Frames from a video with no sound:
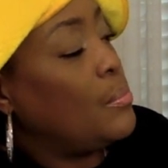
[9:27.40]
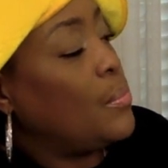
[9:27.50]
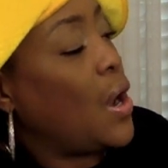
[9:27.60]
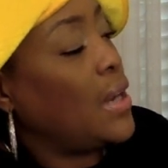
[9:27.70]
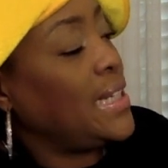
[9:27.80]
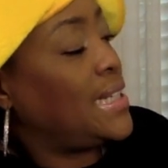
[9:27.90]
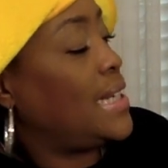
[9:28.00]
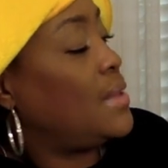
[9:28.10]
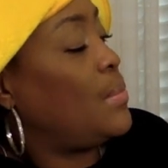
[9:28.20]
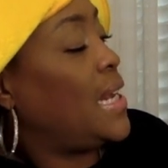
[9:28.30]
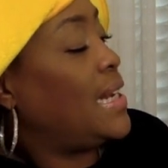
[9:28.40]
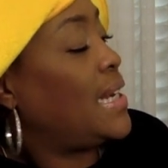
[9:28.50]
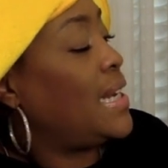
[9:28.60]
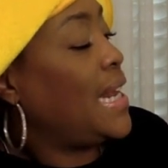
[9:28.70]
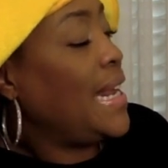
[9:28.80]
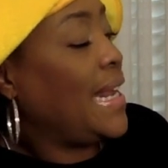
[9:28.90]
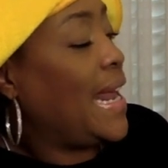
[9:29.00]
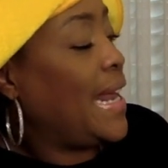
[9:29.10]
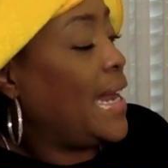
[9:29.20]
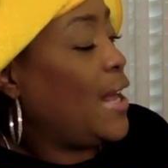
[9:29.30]
Marley didn't mean it. He
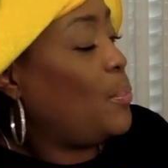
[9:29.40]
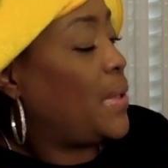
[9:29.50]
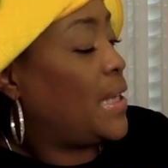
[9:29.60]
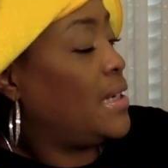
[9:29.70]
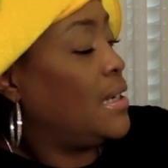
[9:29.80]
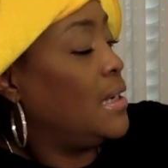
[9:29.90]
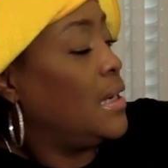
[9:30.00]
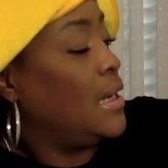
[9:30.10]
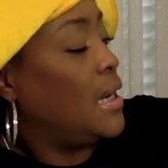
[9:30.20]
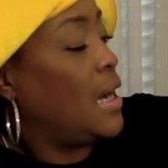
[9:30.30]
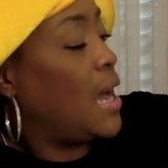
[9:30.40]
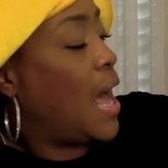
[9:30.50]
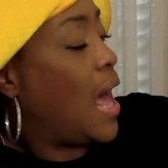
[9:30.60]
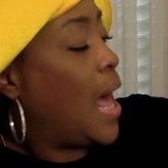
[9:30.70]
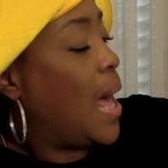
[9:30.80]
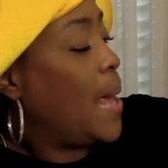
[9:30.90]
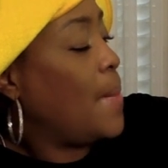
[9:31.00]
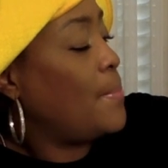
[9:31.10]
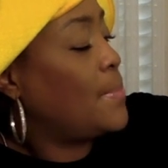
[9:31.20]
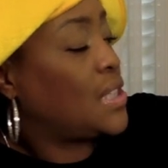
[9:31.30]
can't help it.
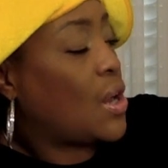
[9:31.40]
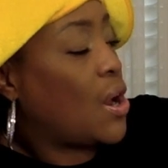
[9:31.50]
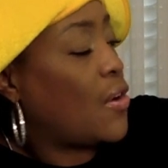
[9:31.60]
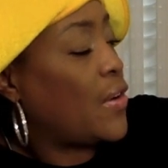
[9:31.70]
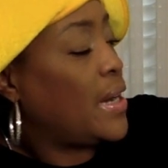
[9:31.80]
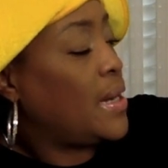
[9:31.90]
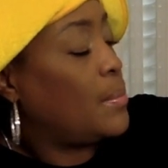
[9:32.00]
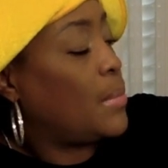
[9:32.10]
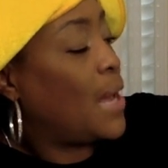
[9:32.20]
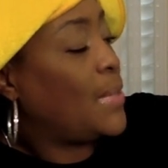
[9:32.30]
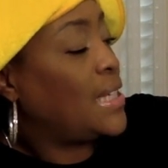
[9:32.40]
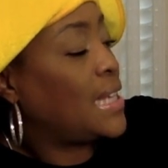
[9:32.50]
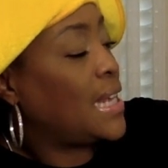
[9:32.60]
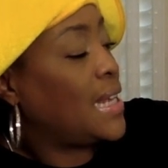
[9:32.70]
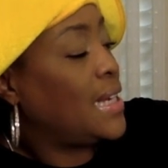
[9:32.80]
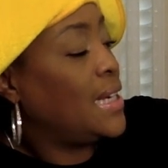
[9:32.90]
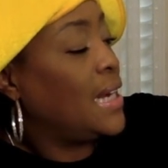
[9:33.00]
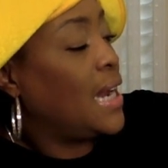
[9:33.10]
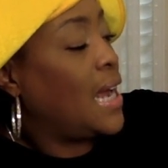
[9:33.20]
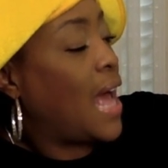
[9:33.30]
I'm sorry, Mommy said.
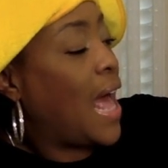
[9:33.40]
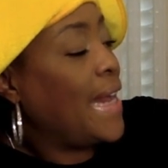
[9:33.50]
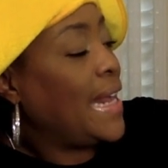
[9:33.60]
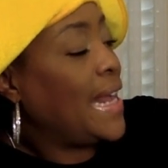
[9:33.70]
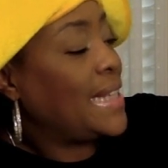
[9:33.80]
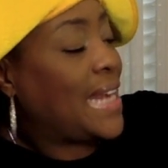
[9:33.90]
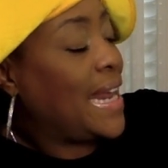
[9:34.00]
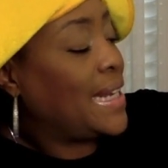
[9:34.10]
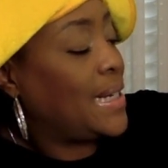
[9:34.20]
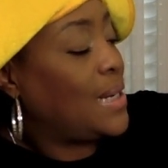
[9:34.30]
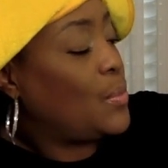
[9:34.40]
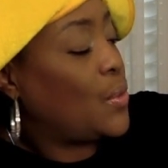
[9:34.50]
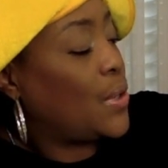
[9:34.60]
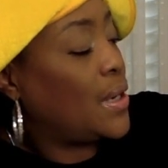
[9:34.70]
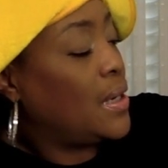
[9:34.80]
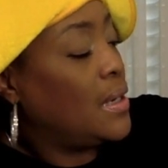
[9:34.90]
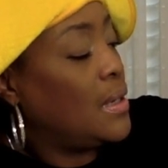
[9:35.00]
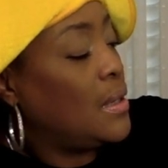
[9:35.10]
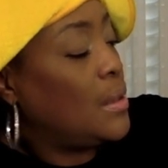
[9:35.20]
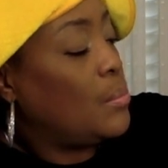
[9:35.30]
I can't take it anymore.
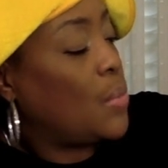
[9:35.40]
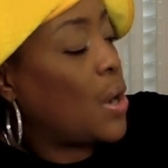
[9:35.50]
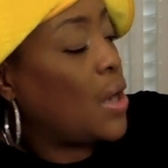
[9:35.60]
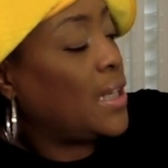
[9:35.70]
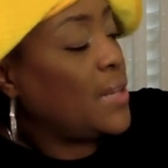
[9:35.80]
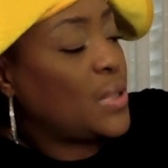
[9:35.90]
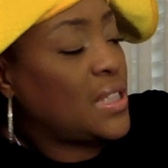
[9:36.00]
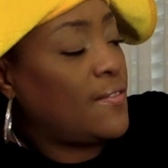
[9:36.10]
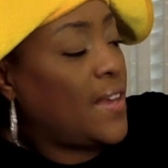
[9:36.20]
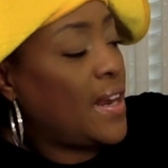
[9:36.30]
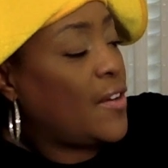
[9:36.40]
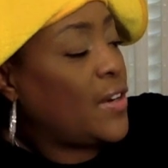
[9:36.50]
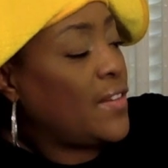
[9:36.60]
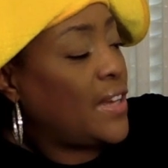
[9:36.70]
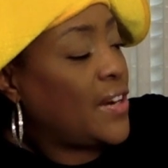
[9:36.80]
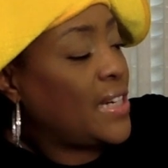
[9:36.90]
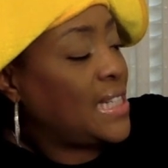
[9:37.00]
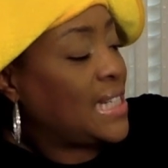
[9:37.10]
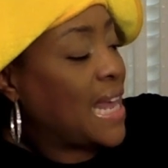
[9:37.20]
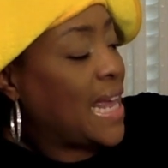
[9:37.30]
Marley was very, very
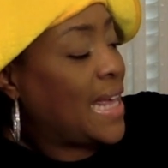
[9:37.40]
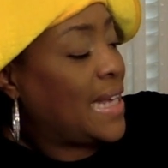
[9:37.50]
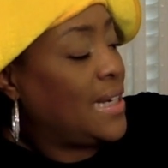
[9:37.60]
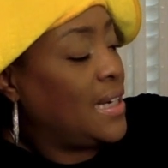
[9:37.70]
sad.